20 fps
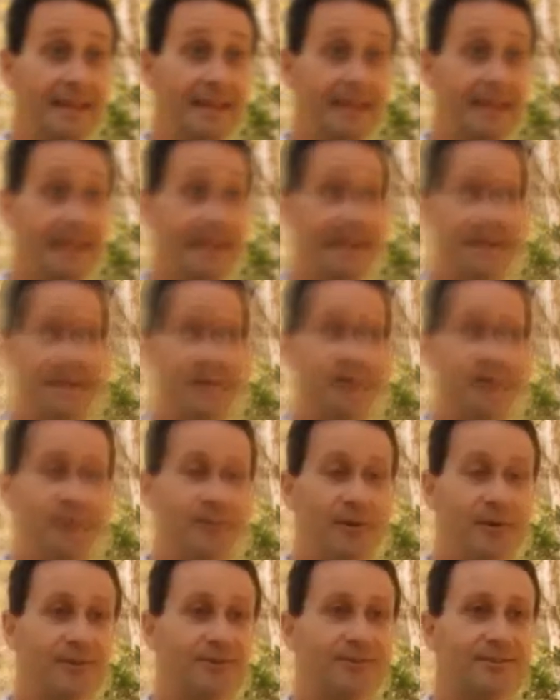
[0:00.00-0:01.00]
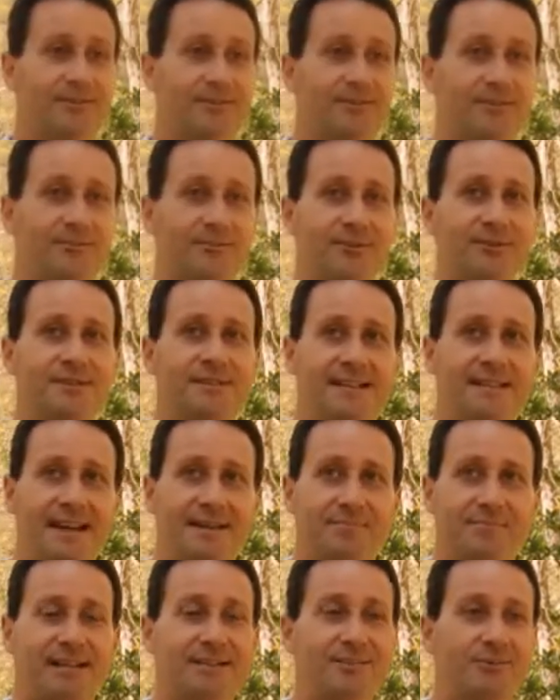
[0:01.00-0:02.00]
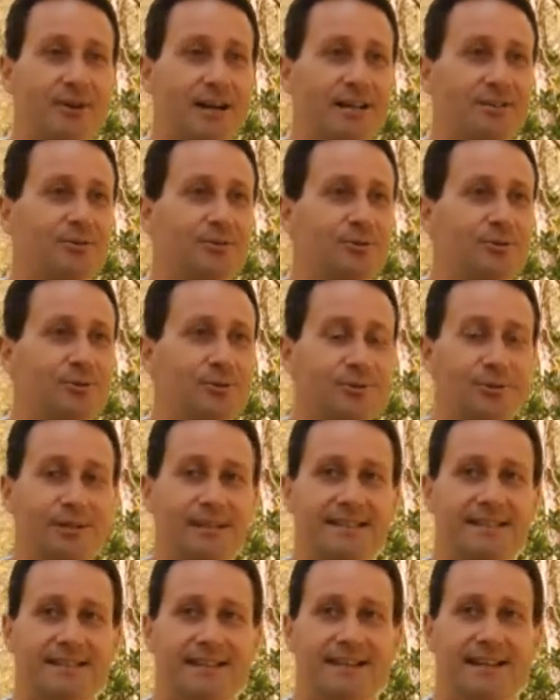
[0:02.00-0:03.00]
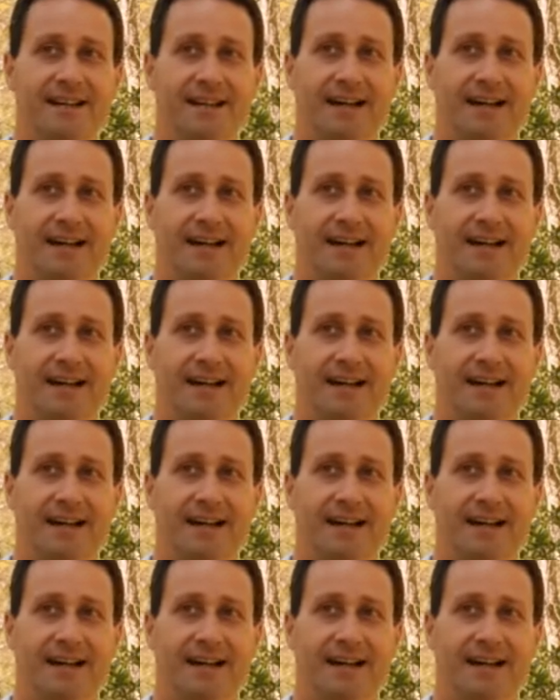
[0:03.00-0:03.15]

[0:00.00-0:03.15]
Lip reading: Yes, good point. The first time I tried to do it,